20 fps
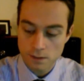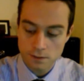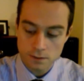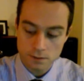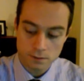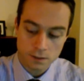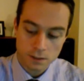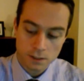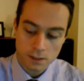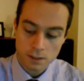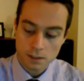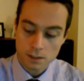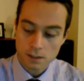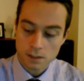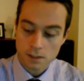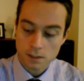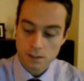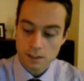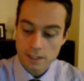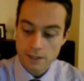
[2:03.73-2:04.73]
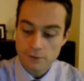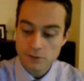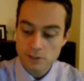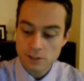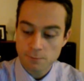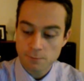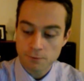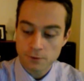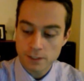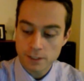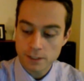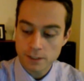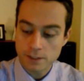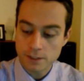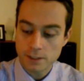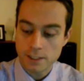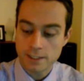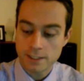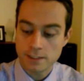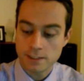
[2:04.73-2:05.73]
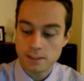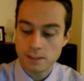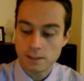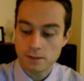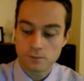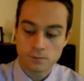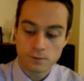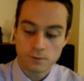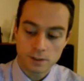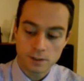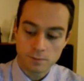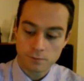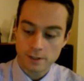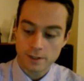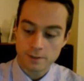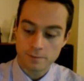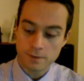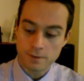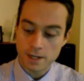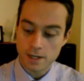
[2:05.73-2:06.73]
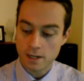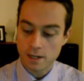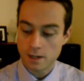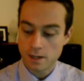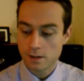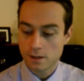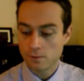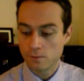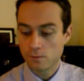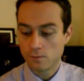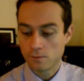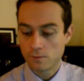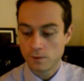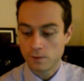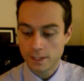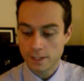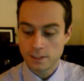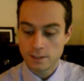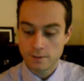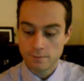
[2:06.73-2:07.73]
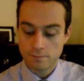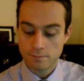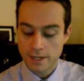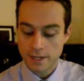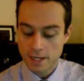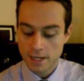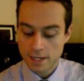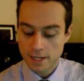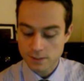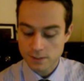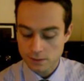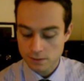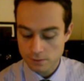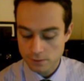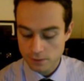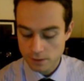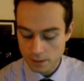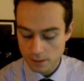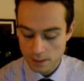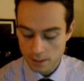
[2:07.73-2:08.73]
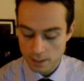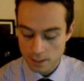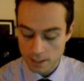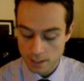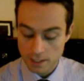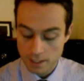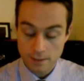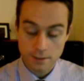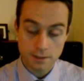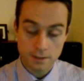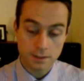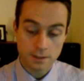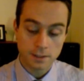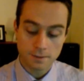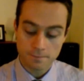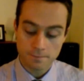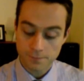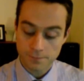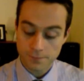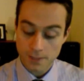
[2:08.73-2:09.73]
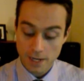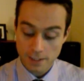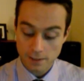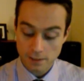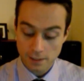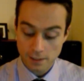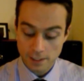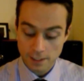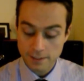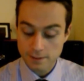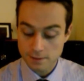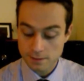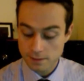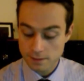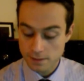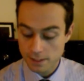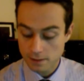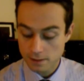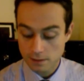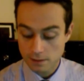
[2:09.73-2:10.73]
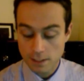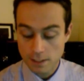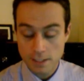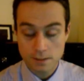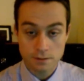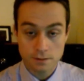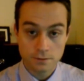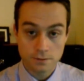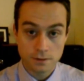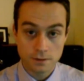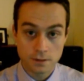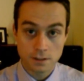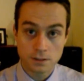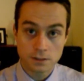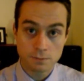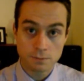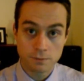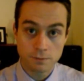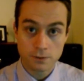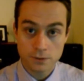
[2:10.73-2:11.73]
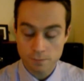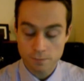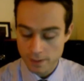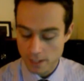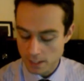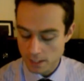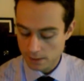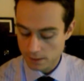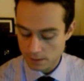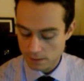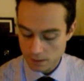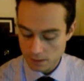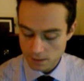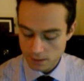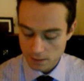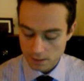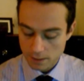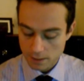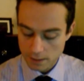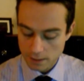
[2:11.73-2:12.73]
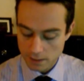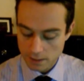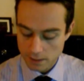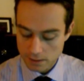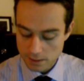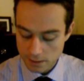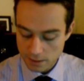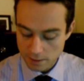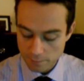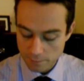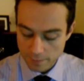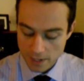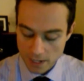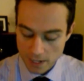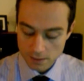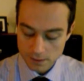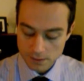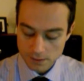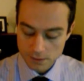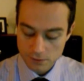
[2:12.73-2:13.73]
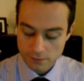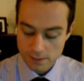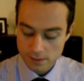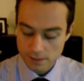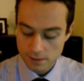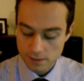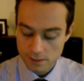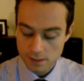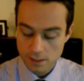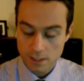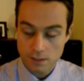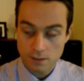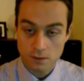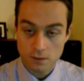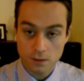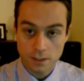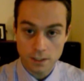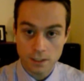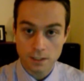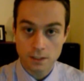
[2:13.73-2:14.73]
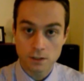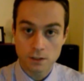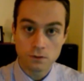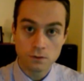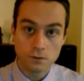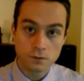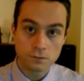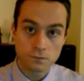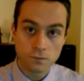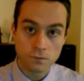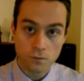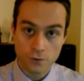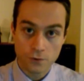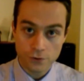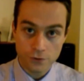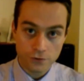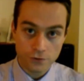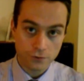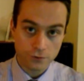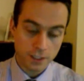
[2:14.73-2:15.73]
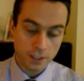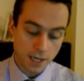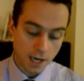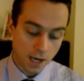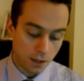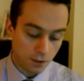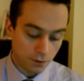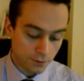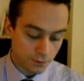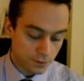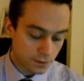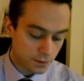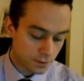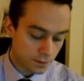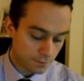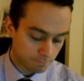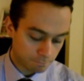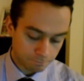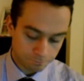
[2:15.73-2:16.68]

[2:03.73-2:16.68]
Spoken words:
So that was a pretty good idea. It really lighten up my eyes to it, and I like this candle a lot. So thanks, Birchbox. Again, it's the Apollos Transit Candle, and it goes for $30.